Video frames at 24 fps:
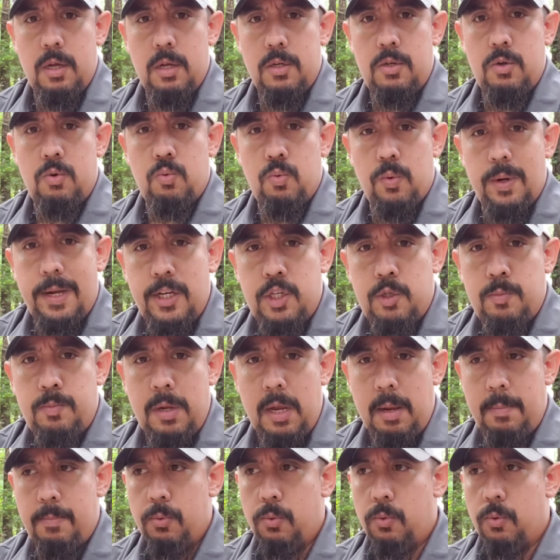reach
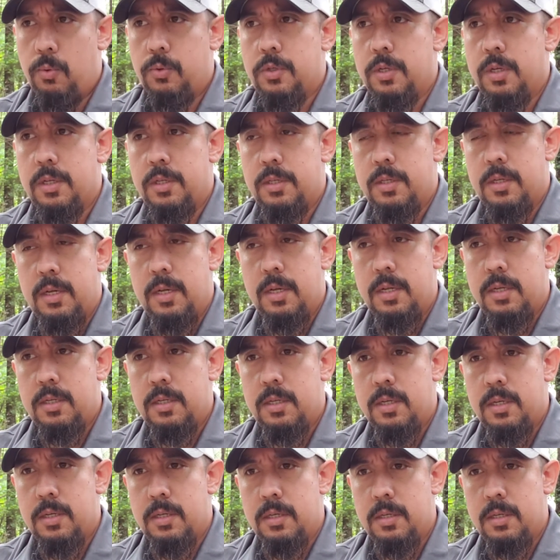people,
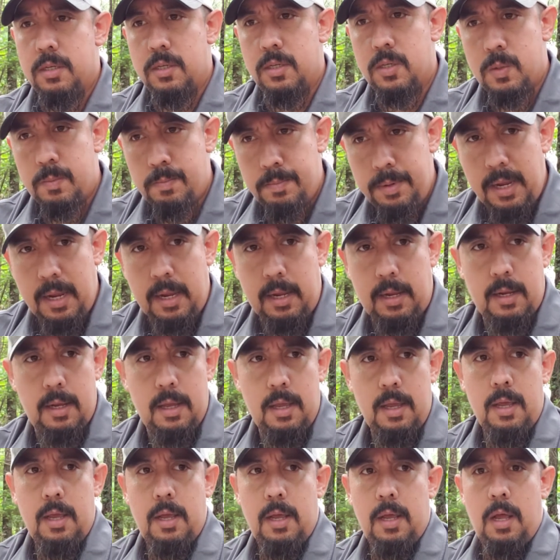to speak,
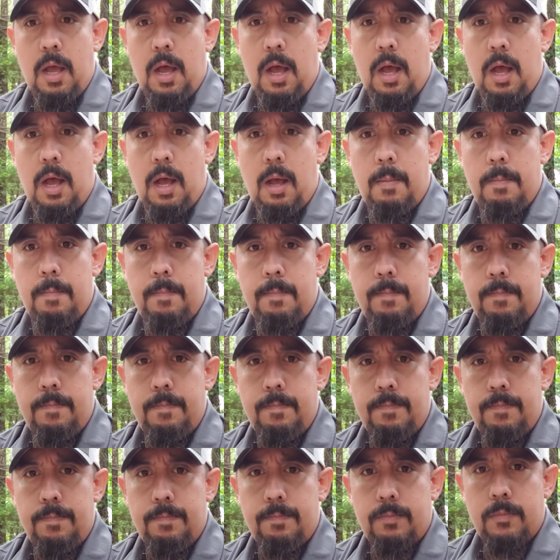um,
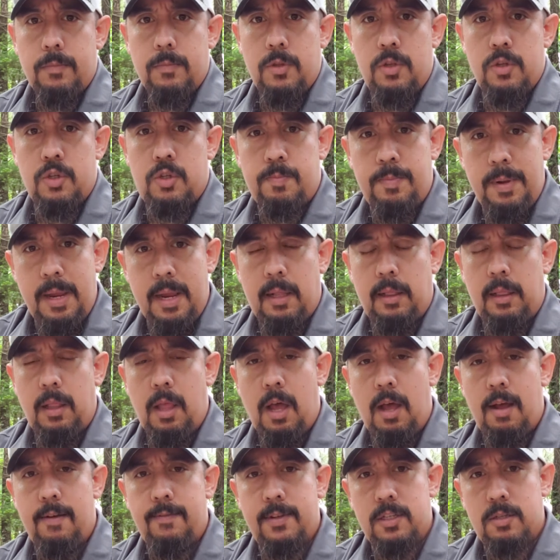to speak
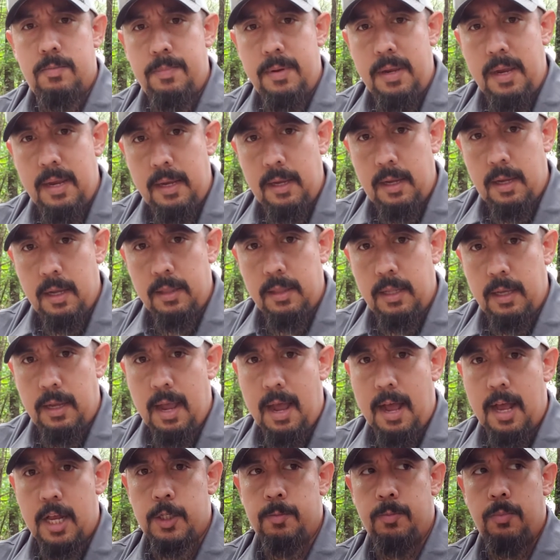love, to speak the
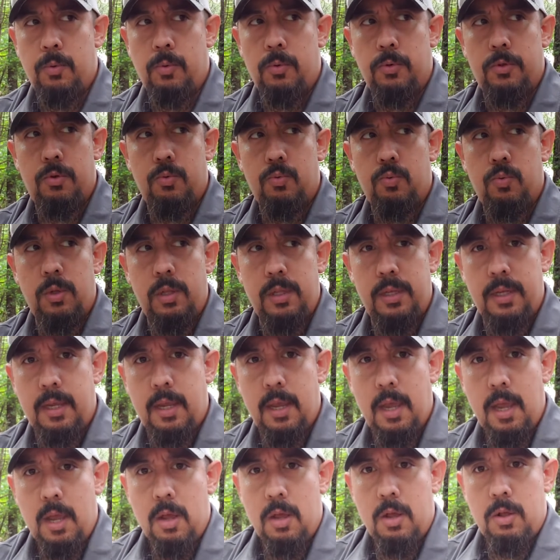gospel, to really
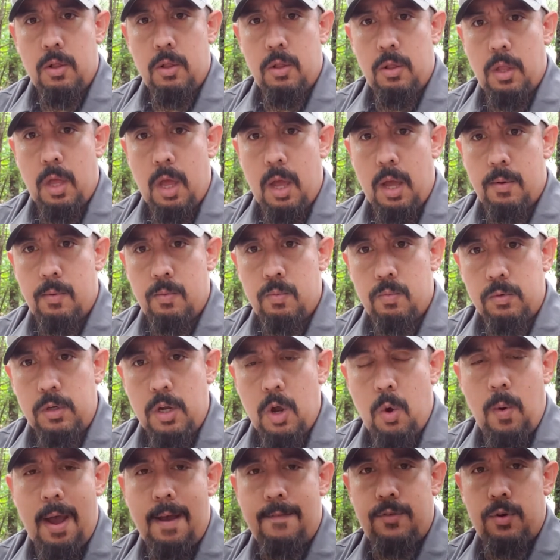
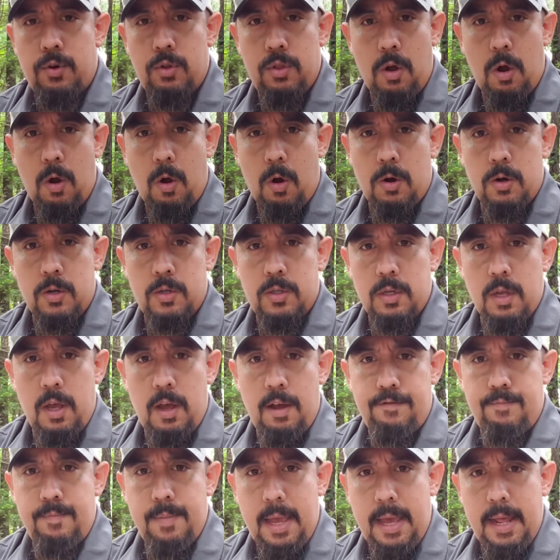go after the hearts
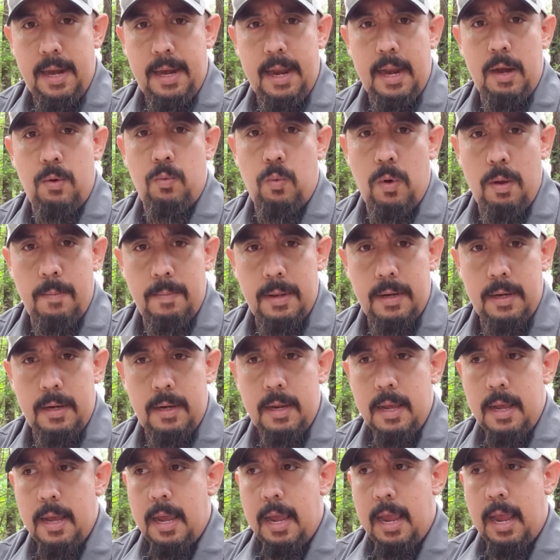of men and women,
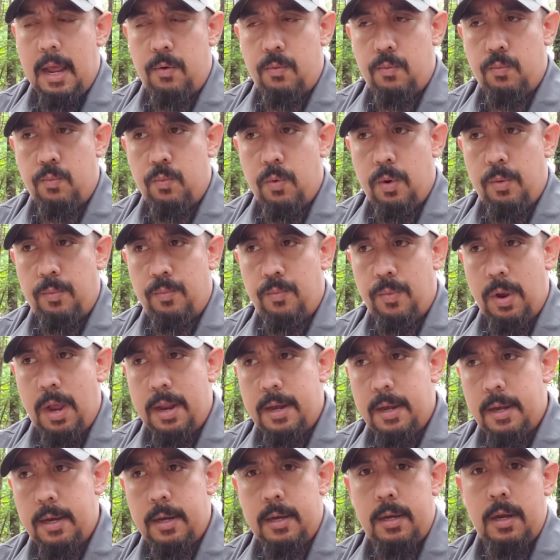
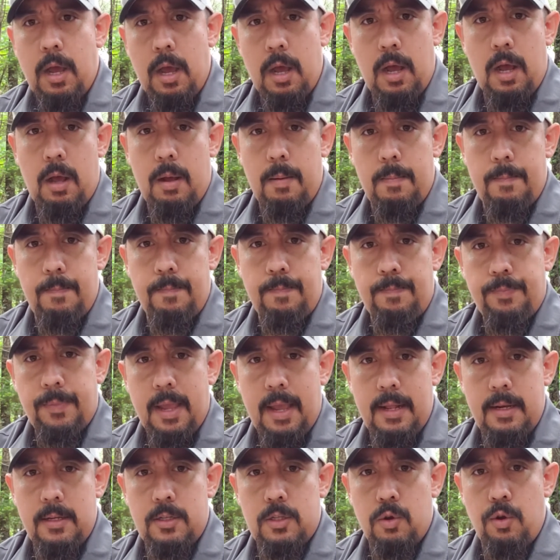
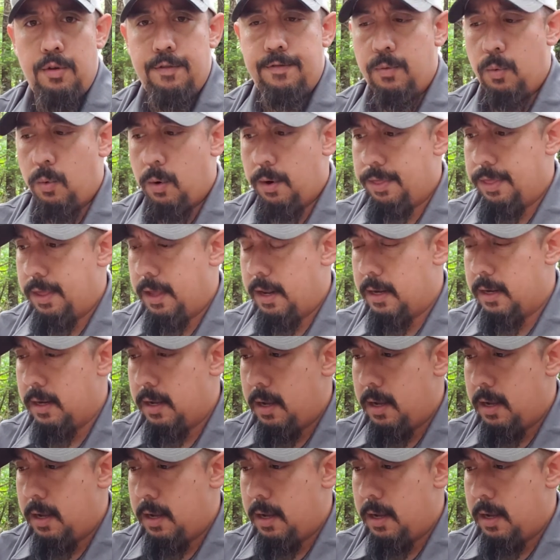and so forth. And